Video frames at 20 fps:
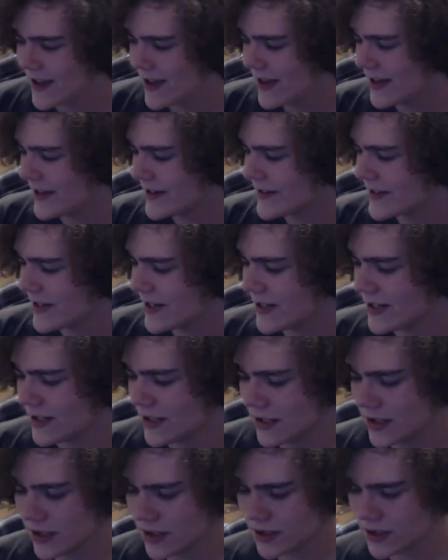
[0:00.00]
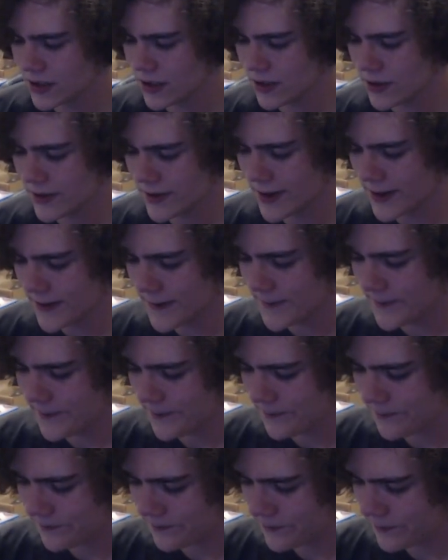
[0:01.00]
And, uh, you know,
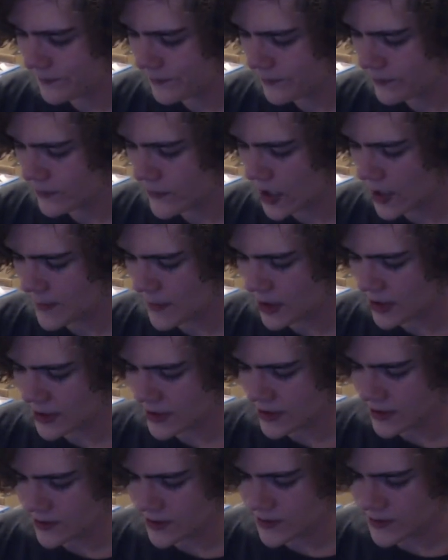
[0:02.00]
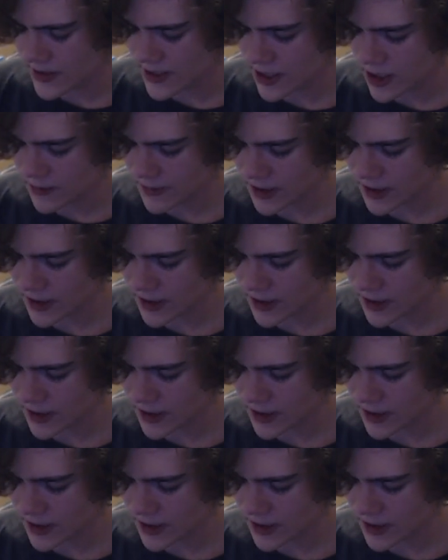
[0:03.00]
I'm not going to eat this right now,